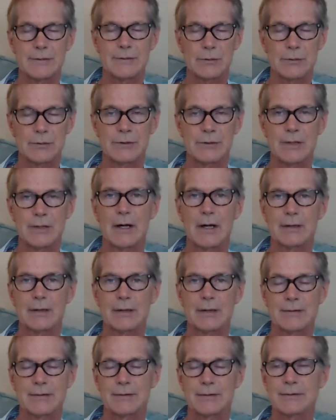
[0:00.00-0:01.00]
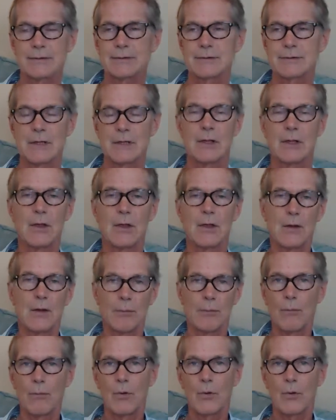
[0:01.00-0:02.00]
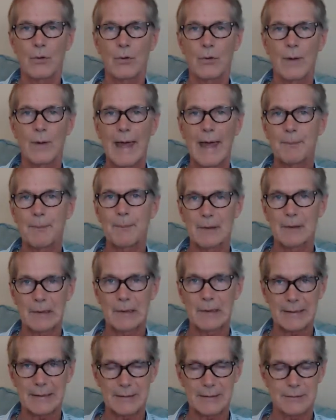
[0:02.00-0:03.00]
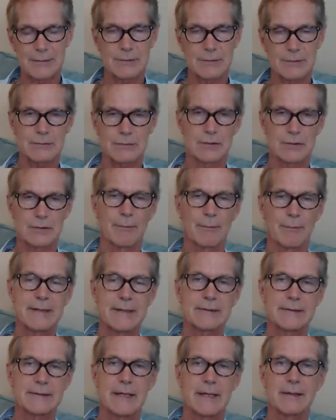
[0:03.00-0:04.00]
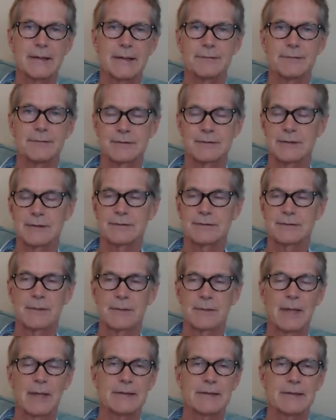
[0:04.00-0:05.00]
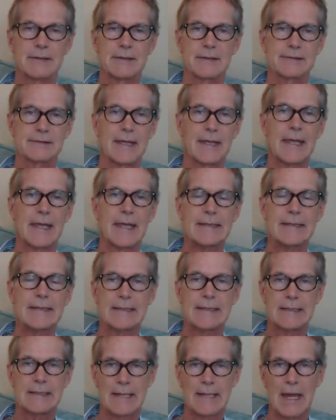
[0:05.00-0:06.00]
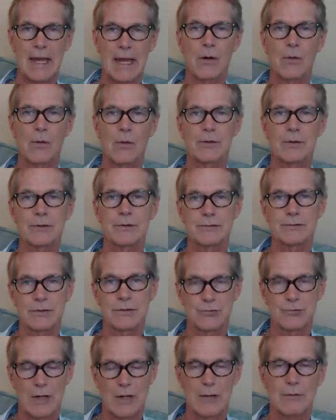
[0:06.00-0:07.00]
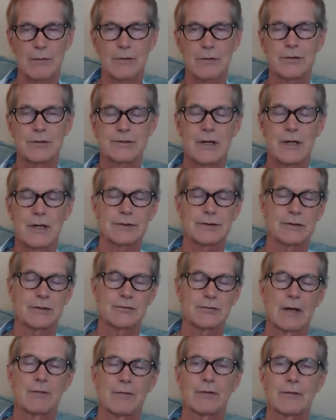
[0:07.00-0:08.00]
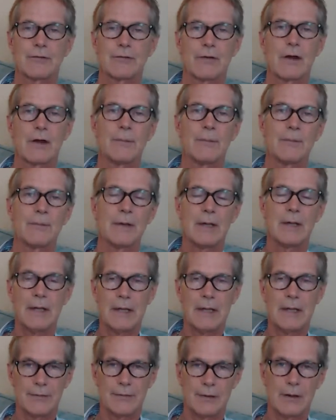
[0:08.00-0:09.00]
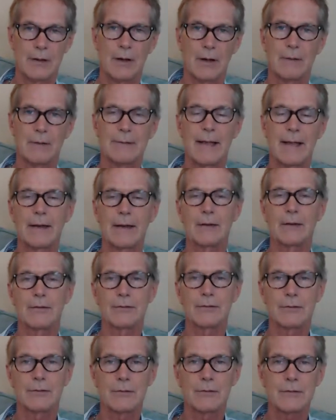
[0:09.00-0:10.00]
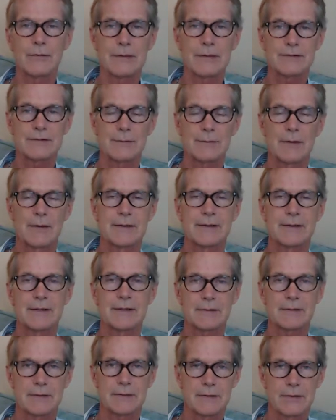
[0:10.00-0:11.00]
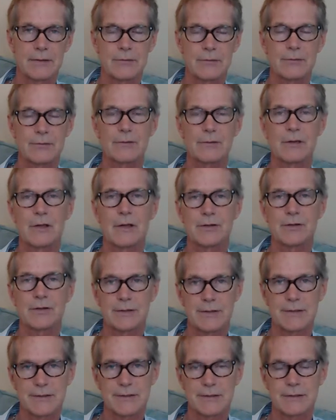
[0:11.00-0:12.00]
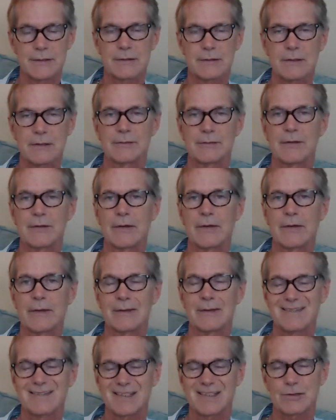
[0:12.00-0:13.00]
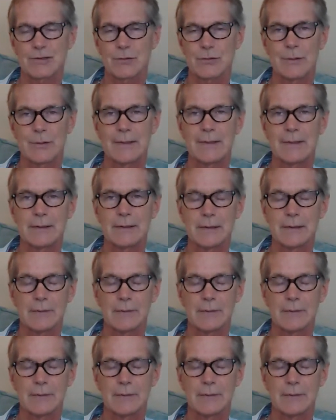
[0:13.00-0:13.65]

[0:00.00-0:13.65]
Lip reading: or toxins more rapidly. So it might take, in some cases, let's say 18 hours to travel those toxins, to travel from the gallbladder through the small intestine, through the large intestine, until finally it's excreted.